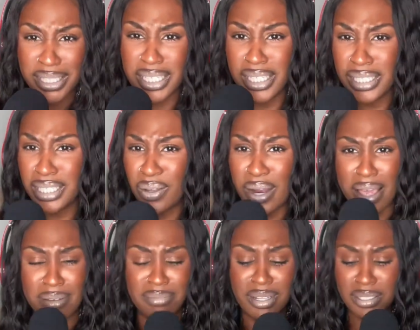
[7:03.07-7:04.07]
Let's slow down.
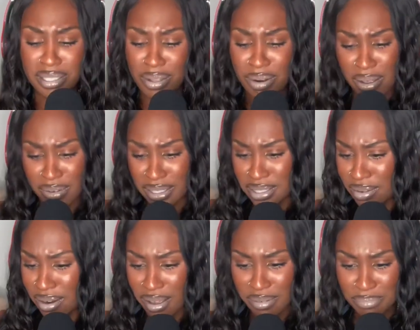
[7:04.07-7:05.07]

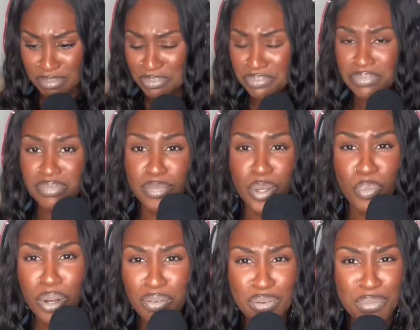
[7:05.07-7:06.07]
What
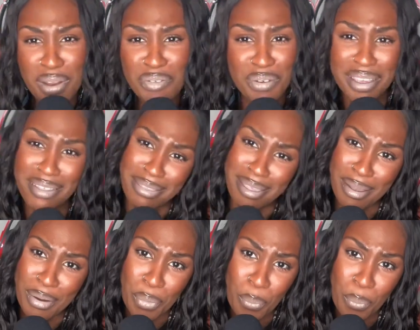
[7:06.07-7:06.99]
if you never get there?